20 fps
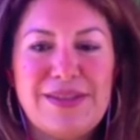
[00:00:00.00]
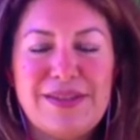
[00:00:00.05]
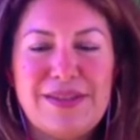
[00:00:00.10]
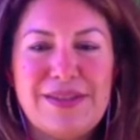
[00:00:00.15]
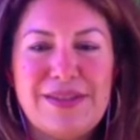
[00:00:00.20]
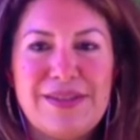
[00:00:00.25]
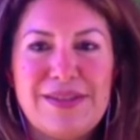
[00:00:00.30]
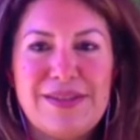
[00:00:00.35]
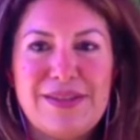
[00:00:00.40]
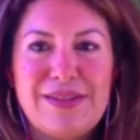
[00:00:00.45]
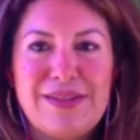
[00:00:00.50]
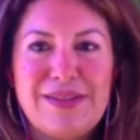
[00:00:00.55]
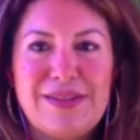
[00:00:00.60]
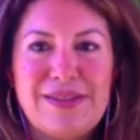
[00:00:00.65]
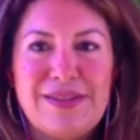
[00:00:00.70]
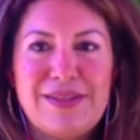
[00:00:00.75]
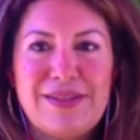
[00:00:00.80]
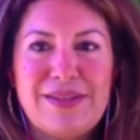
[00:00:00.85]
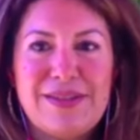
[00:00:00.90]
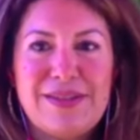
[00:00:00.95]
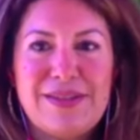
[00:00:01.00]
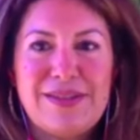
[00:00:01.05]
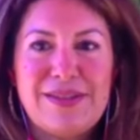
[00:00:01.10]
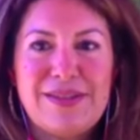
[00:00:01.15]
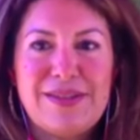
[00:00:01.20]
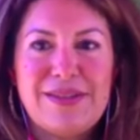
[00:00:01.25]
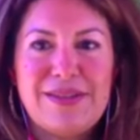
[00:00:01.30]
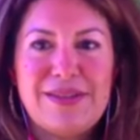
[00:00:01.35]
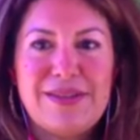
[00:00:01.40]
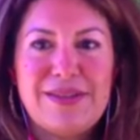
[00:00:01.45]

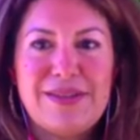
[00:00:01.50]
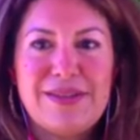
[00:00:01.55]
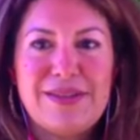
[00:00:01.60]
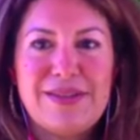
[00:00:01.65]
No one is speaking in this clip.